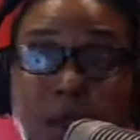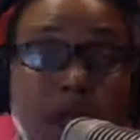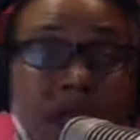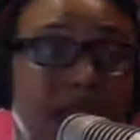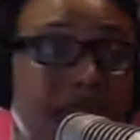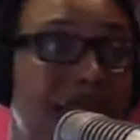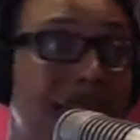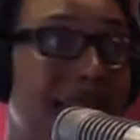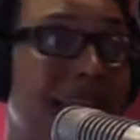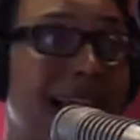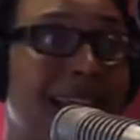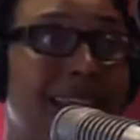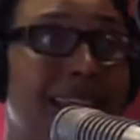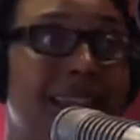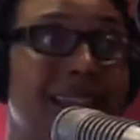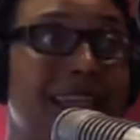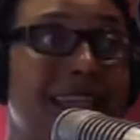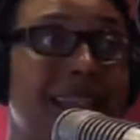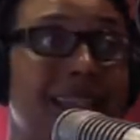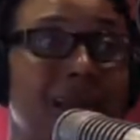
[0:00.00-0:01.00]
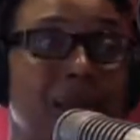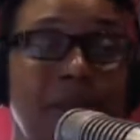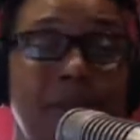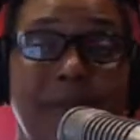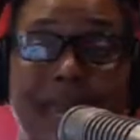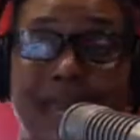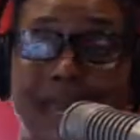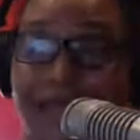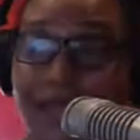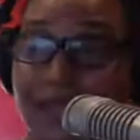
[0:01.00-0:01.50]
the whole list of that. I think
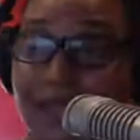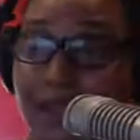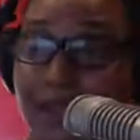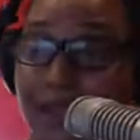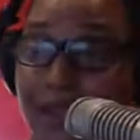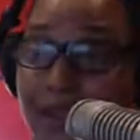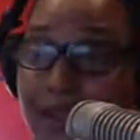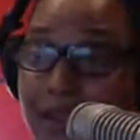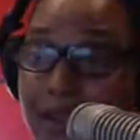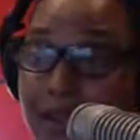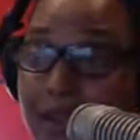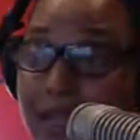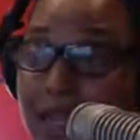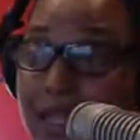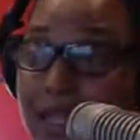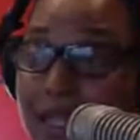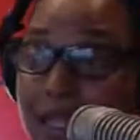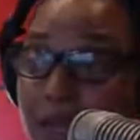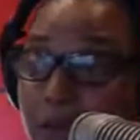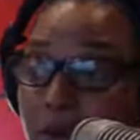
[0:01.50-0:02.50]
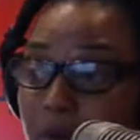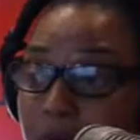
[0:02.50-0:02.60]
that's amazing. I